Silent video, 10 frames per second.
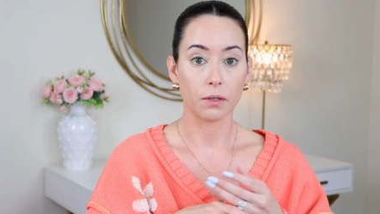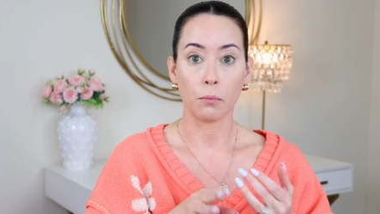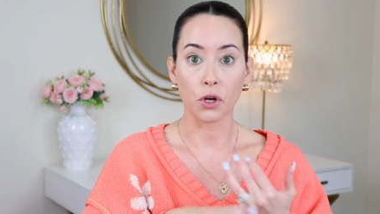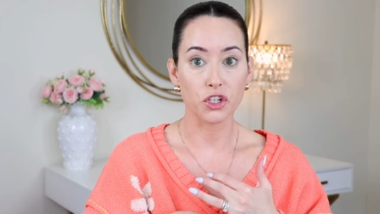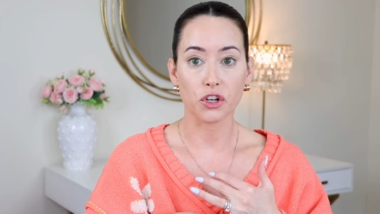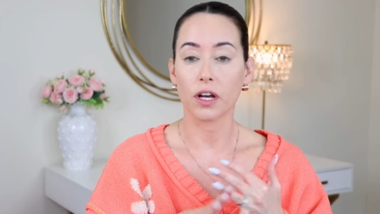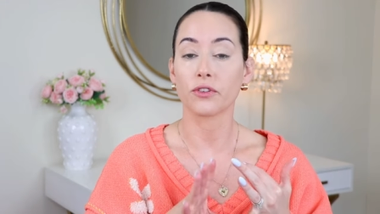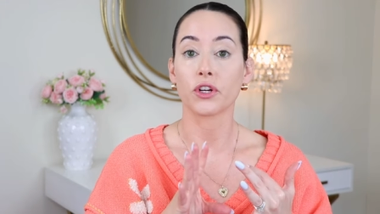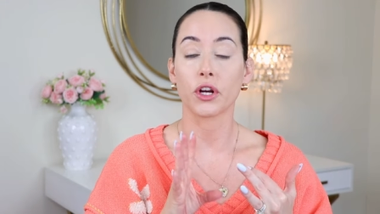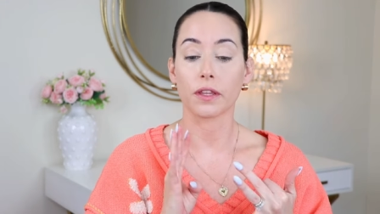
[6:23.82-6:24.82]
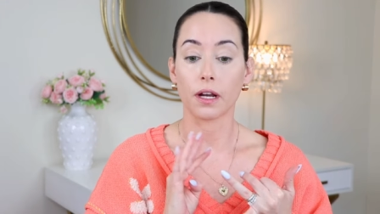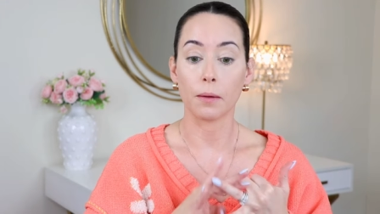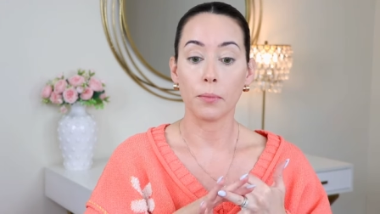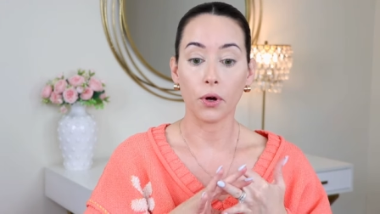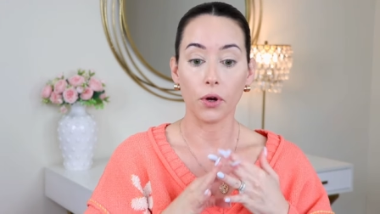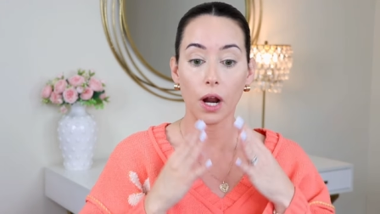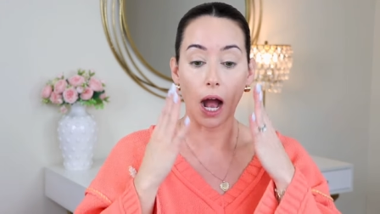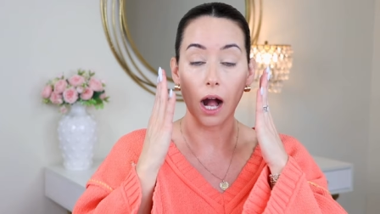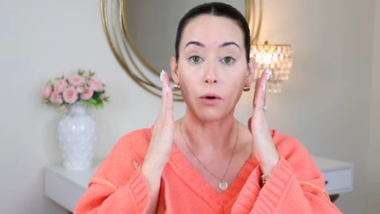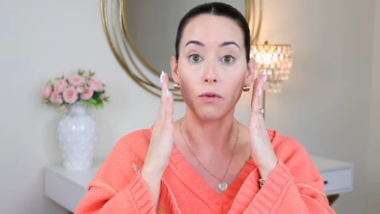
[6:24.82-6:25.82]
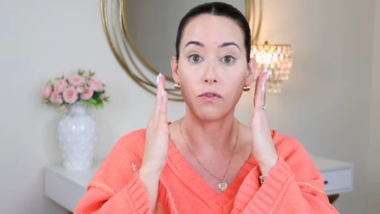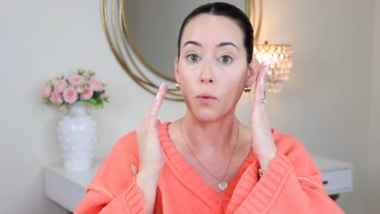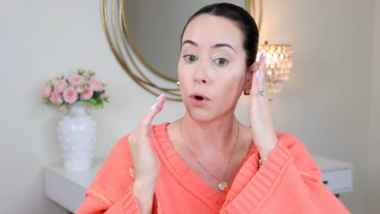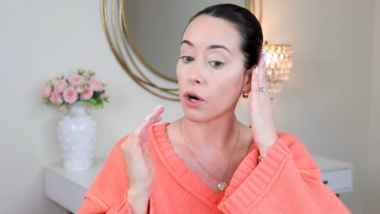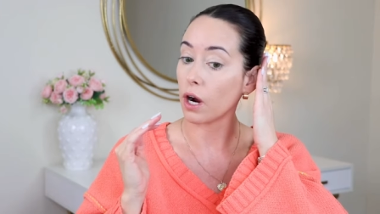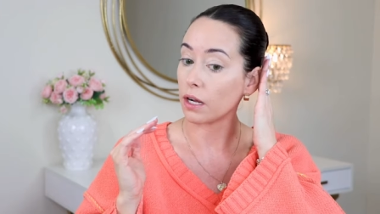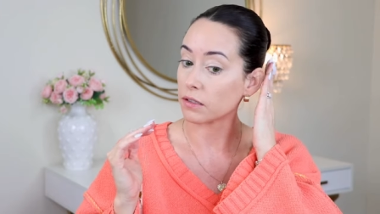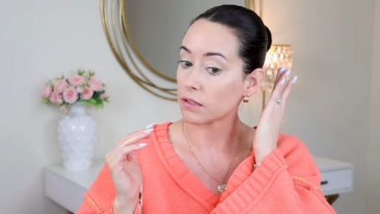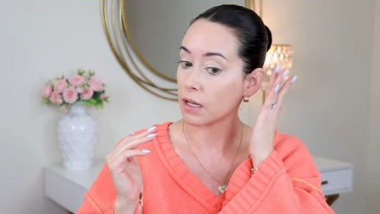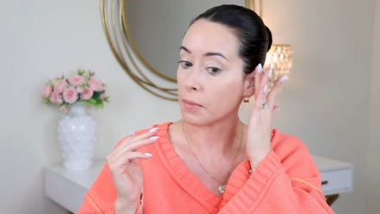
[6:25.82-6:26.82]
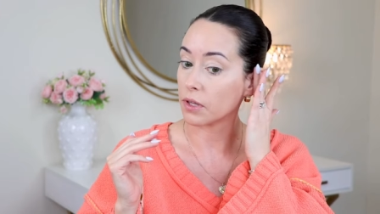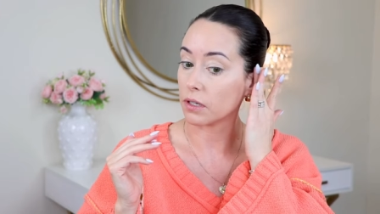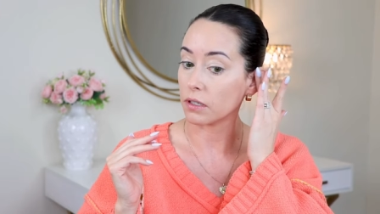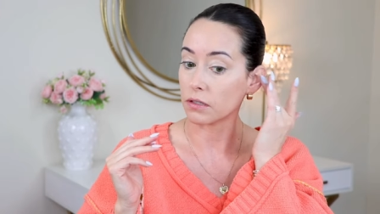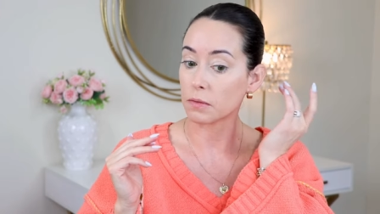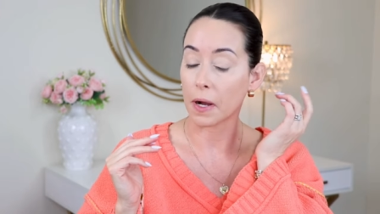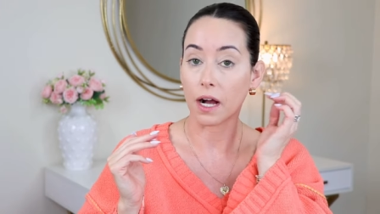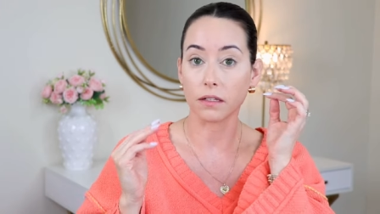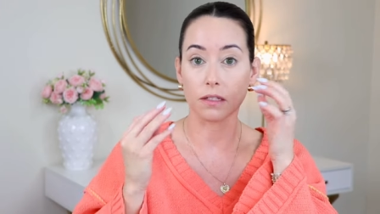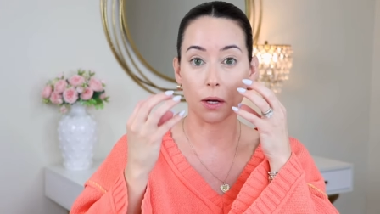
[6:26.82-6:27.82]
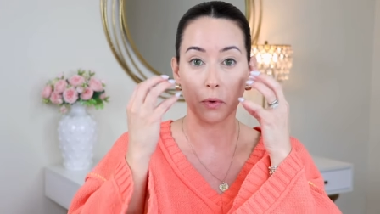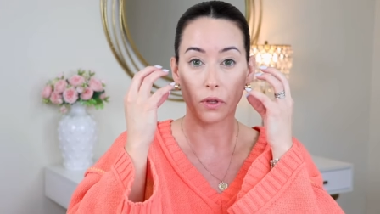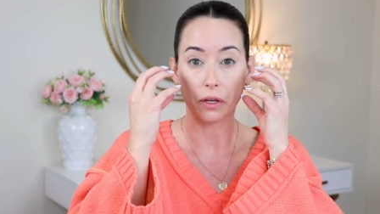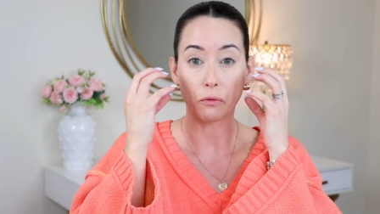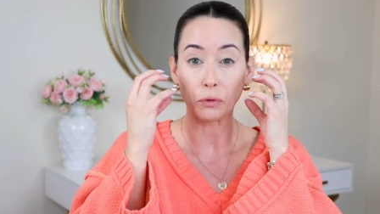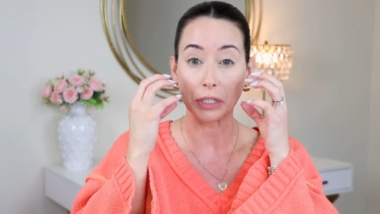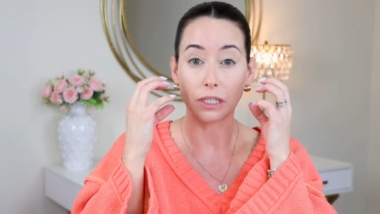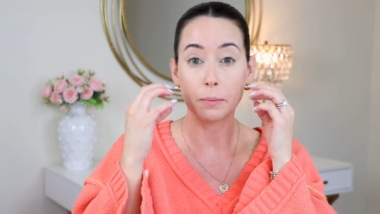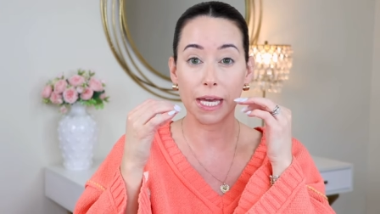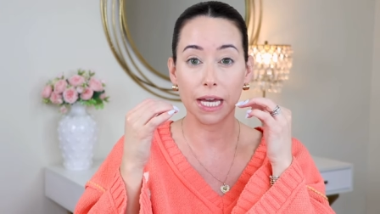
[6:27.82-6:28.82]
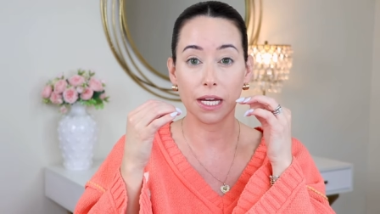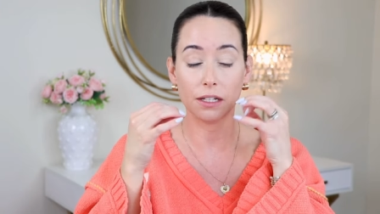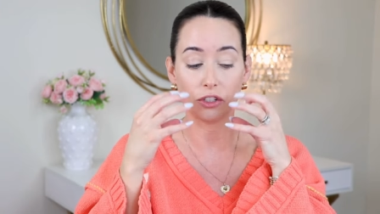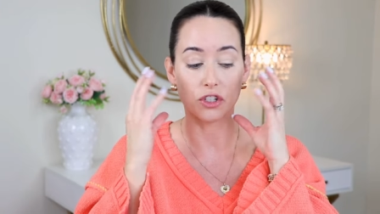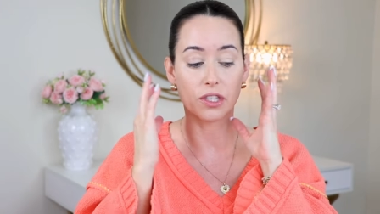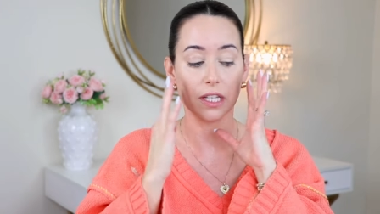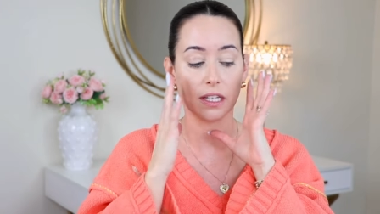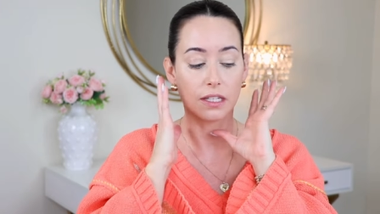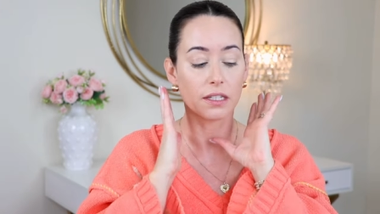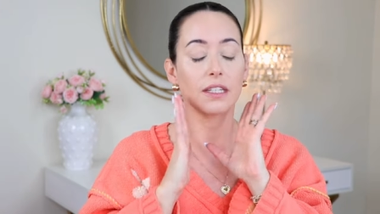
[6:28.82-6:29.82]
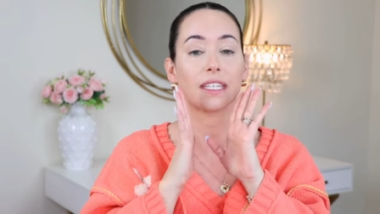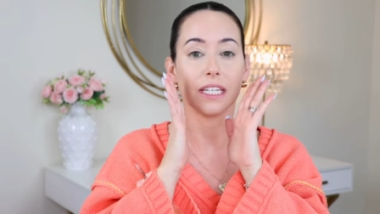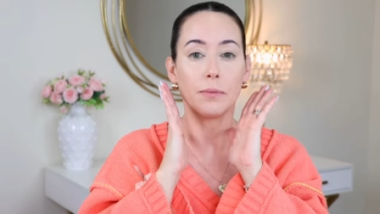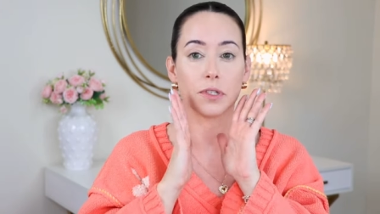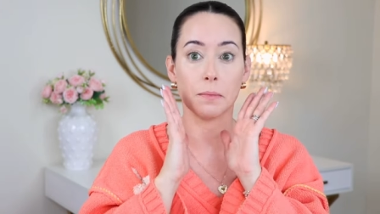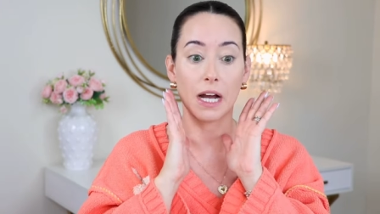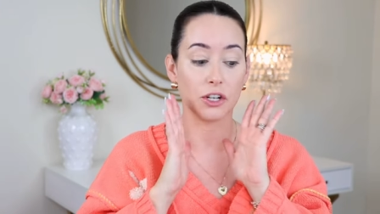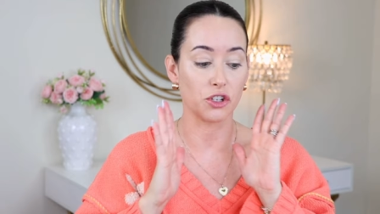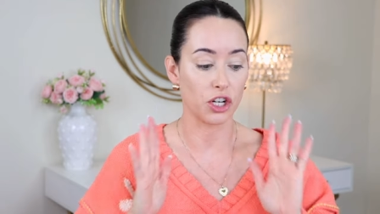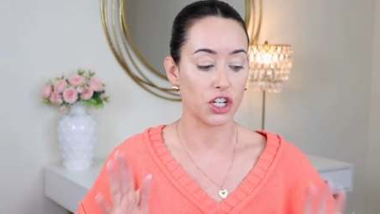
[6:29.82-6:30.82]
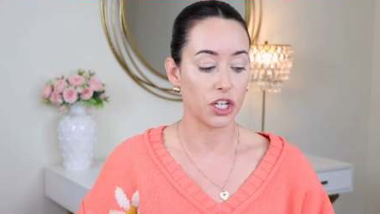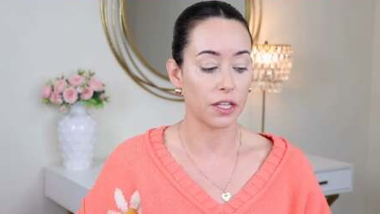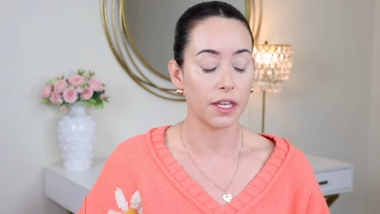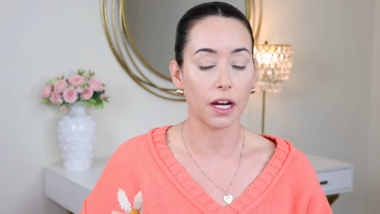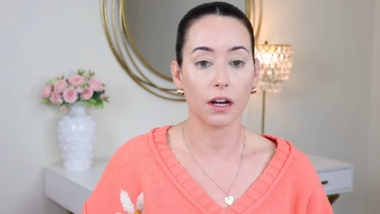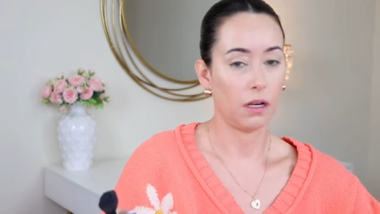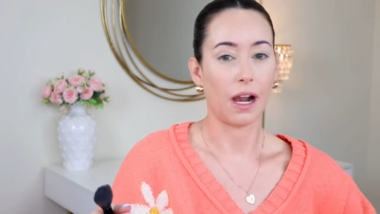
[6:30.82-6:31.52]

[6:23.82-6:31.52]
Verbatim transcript: moisturizer and then I put Aquaphor on some of the spots that were like really bad just to keep some hydration in there.